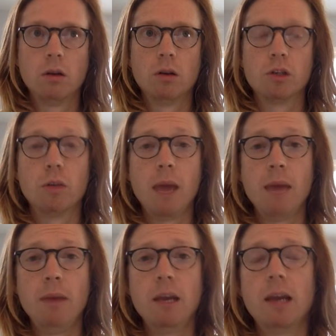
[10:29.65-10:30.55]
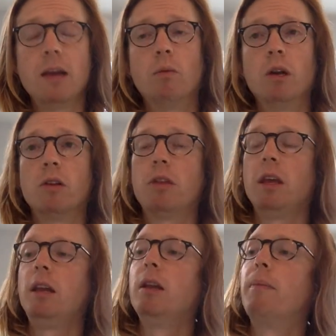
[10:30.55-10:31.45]
So maybe when you're
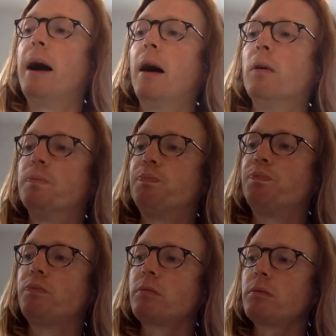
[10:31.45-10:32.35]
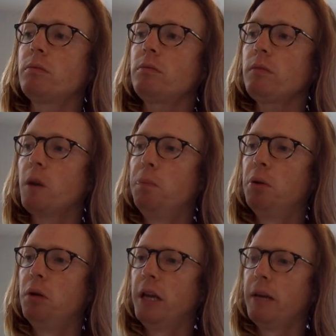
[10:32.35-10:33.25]
thinking about
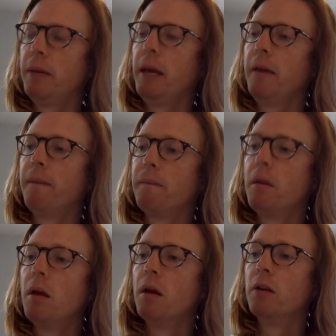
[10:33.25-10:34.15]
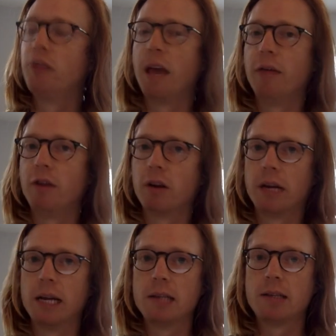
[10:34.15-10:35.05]
polygamy, say if you're
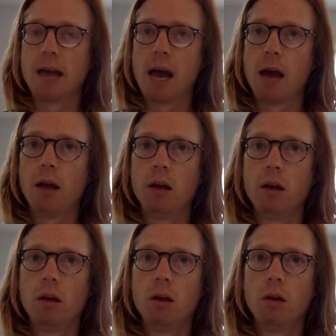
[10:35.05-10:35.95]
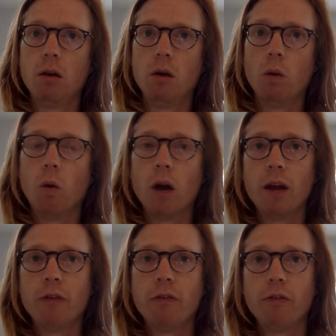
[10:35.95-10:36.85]
against that, what
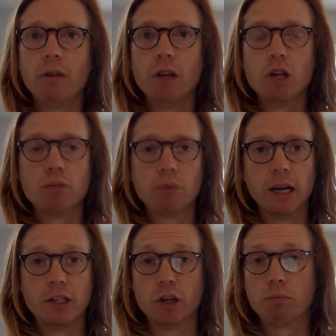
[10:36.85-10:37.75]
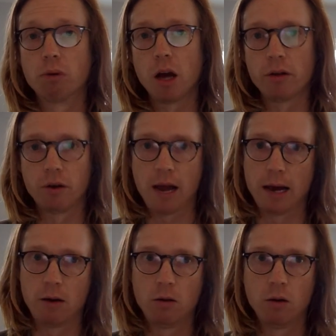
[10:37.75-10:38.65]
if it's your brother
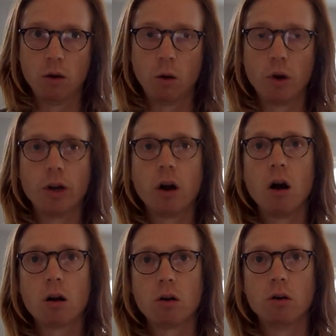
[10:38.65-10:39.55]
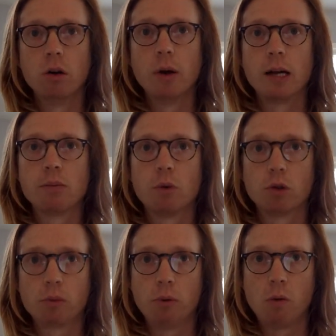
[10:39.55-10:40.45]
now or your uncle who has
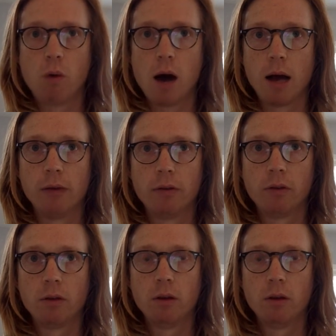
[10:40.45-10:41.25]
multiple wives